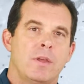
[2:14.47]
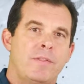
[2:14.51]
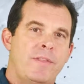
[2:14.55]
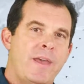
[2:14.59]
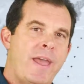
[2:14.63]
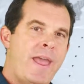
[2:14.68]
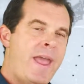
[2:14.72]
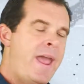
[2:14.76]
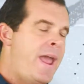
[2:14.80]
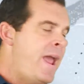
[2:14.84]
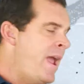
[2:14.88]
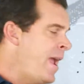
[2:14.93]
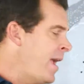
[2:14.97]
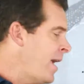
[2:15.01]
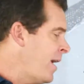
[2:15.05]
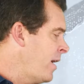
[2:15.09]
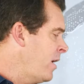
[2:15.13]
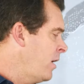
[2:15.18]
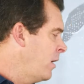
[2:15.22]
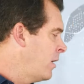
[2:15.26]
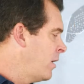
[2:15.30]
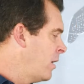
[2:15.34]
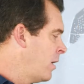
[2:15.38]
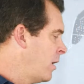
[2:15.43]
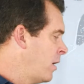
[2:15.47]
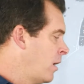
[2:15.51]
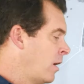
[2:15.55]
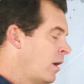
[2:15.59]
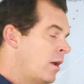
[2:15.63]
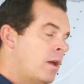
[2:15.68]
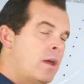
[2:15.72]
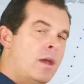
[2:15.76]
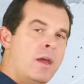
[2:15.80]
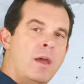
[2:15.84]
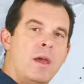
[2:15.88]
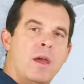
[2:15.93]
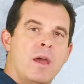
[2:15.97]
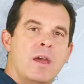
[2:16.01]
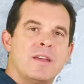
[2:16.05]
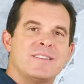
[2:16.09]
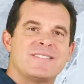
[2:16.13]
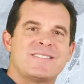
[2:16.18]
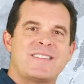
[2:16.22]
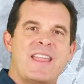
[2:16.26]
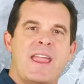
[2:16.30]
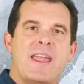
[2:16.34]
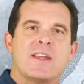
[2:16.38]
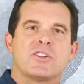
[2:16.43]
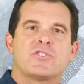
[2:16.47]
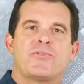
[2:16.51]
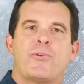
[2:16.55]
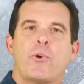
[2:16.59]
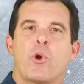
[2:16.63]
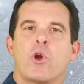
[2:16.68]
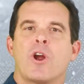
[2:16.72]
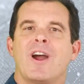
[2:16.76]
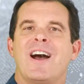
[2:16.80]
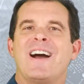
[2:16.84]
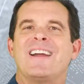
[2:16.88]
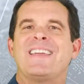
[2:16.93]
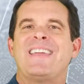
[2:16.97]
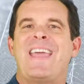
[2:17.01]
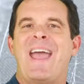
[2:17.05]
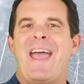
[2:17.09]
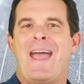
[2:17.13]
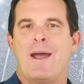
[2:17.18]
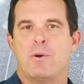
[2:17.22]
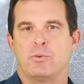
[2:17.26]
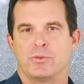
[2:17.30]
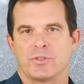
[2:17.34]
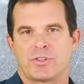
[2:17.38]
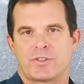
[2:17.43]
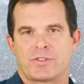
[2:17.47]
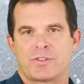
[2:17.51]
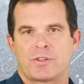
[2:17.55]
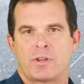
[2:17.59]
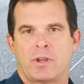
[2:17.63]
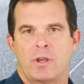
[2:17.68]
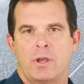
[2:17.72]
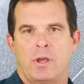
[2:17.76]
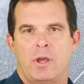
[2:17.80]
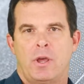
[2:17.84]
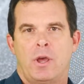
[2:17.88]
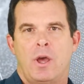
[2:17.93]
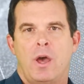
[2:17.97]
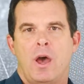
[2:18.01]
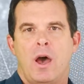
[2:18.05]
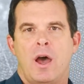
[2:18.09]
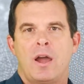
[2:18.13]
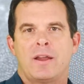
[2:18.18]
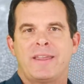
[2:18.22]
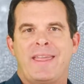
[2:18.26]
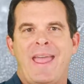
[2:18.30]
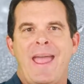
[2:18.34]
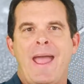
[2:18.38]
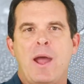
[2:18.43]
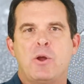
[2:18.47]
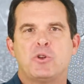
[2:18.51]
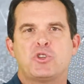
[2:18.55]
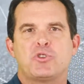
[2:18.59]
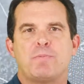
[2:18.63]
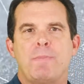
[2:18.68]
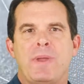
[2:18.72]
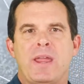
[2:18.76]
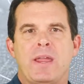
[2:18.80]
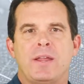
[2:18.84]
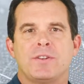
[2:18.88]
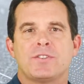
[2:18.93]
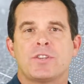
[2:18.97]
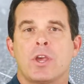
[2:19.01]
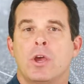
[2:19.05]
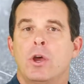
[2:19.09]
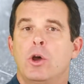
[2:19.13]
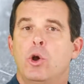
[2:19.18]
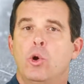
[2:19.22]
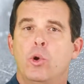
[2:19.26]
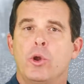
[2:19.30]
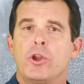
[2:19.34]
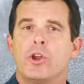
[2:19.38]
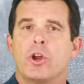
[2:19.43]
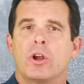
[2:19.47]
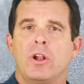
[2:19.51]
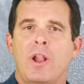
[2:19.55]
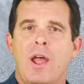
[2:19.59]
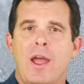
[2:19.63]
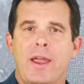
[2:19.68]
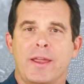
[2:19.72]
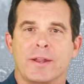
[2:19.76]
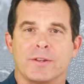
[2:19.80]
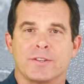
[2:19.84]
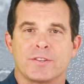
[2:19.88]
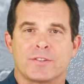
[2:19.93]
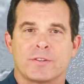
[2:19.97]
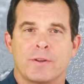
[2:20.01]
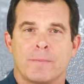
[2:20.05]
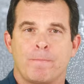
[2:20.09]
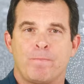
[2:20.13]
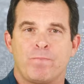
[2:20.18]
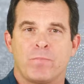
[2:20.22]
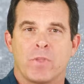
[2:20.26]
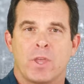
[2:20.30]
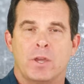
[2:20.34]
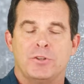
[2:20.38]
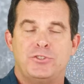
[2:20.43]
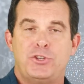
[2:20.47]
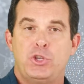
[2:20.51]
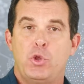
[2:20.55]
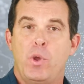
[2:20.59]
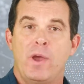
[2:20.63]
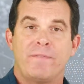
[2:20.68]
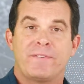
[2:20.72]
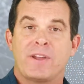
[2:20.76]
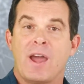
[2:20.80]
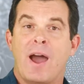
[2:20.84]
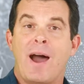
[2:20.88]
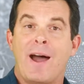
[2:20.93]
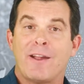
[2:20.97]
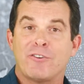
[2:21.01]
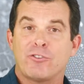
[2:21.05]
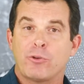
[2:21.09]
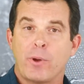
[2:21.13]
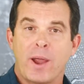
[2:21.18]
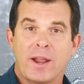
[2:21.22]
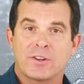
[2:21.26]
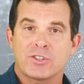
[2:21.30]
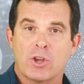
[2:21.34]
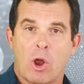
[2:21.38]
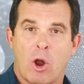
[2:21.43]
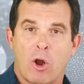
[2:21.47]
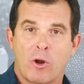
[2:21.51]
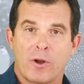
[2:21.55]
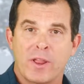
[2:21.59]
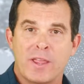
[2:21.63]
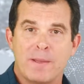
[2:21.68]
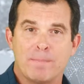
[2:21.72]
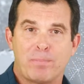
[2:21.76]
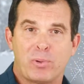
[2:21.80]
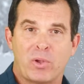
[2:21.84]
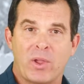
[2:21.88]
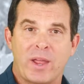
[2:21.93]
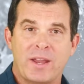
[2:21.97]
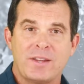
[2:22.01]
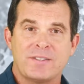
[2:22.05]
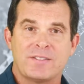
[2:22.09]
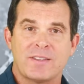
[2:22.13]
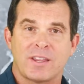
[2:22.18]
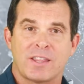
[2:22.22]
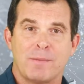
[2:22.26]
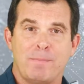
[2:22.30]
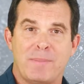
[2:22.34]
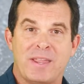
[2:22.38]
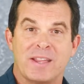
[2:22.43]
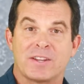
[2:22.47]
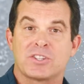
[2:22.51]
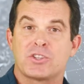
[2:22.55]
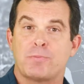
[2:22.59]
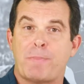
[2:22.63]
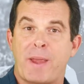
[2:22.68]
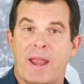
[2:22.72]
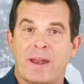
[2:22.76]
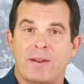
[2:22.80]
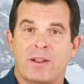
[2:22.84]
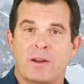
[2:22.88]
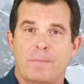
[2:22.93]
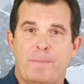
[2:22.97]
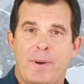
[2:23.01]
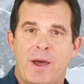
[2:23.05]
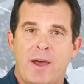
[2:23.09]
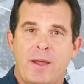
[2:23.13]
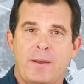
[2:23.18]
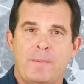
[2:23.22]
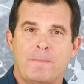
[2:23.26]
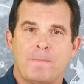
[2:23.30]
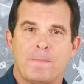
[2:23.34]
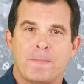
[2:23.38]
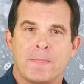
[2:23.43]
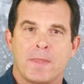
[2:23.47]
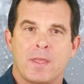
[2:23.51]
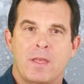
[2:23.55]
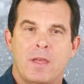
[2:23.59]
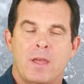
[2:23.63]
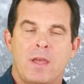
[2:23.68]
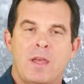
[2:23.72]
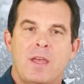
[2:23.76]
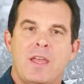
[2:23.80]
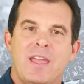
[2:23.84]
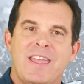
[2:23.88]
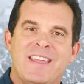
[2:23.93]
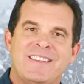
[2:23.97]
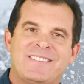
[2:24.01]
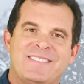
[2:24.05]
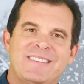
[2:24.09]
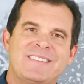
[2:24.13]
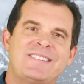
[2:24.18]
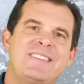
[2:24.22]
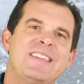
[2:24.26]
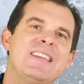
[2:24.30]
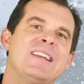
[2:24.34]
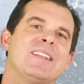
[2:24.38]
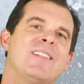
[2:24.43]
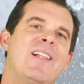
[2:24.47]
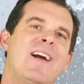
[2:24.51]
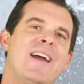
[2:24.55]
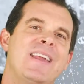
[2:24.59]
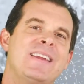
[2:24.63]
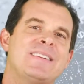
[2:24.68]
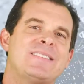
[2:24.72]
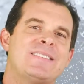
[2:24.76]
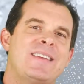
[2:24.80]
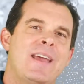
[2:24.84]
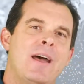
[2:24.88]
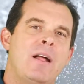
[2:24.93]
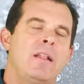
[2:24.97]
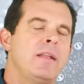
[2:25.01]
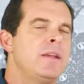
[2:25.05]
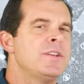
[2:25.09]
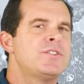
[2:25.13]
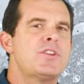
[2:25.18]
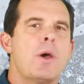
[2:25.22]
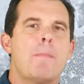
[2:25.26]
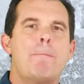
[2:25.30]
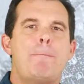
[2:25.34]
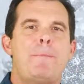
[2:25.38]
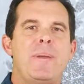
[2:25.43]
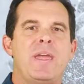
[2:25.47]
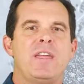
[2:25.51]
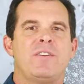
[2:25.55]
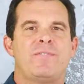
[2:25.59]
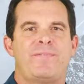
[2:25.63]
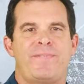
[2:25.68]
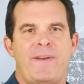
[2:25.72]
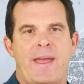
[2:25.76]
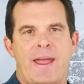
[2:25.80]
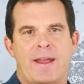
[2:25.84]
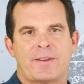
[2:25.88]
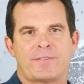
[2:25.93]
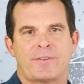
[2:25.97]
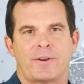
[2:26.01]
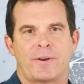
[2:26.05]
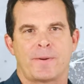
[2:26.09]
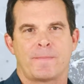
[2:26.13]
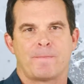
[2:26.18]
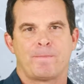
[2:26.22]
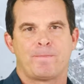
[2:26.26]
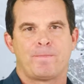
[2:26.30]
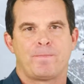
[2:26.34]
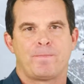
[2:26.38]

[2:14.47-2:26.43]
The A stands for accounts. Accounts means who are your clients? Do you have contracts already in place that can be expanded upon? Existing clientele is a big factor.